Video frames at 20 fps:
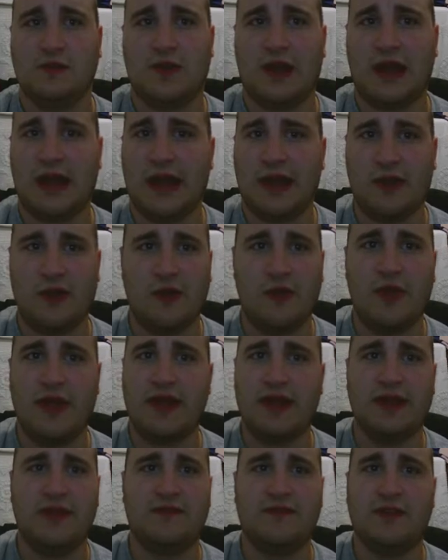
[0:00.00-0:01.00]
when I got home
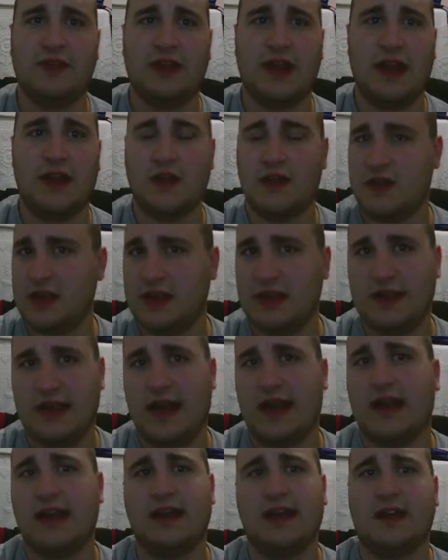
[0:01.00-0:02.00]
that evening, I heard he
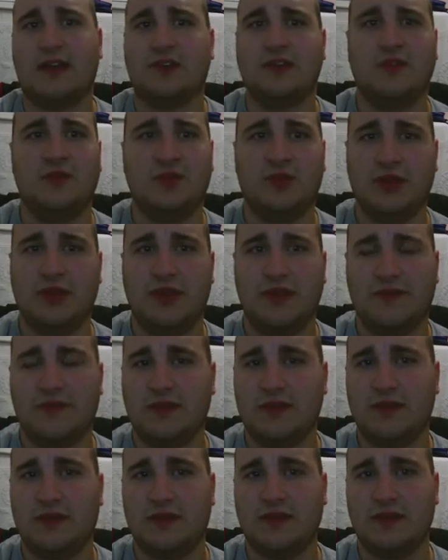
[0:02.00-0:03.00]
died. I couldn't believe
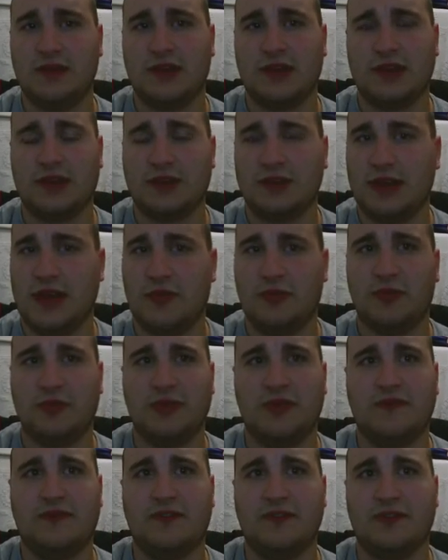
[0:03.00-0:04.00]
it. And I could not
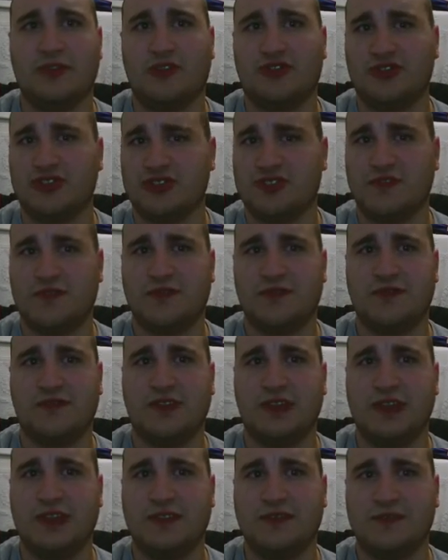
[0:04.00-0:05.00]
believe it. You know, Christopher
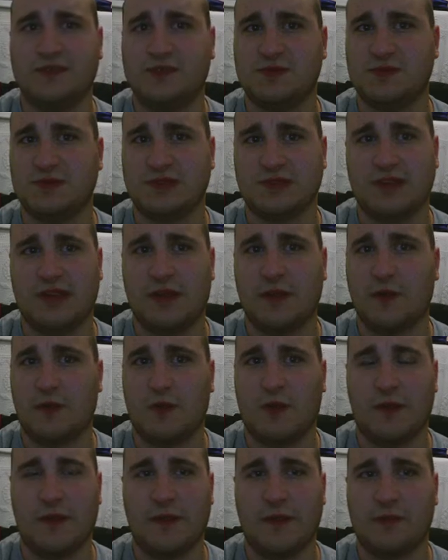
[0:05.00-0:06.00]
Reeves was another
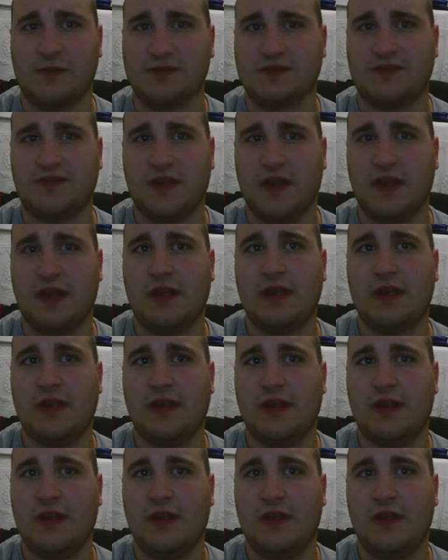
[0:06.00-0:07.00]
one that was very,
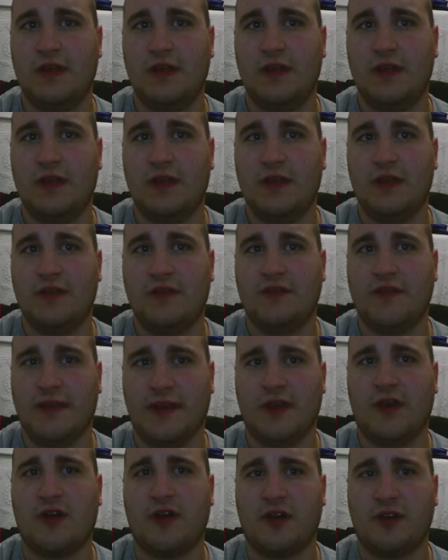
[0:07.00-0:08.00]

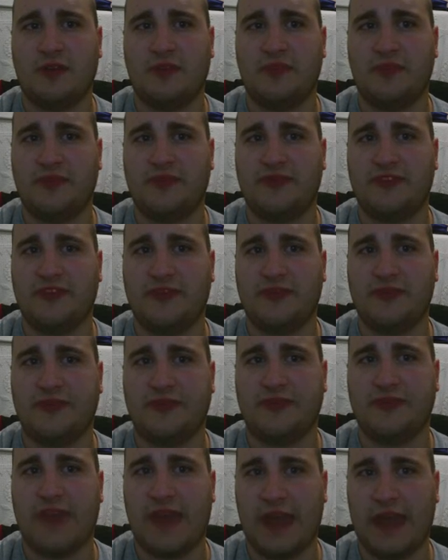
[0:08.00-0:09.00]
very hard to, to
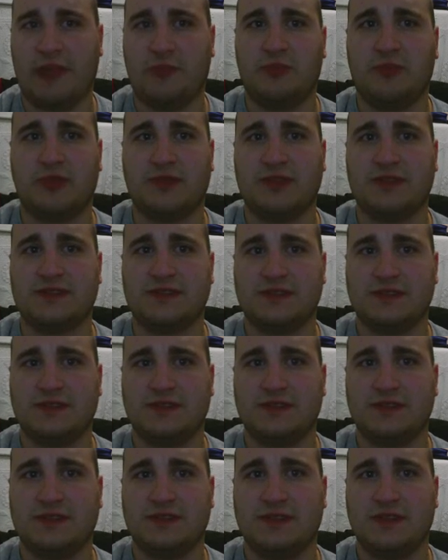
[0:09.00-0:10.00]
take
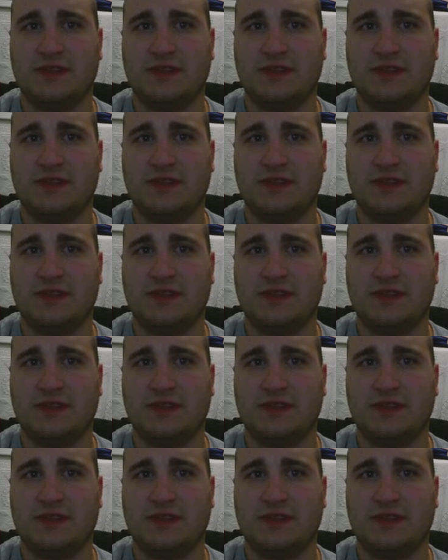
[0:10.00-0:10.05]
because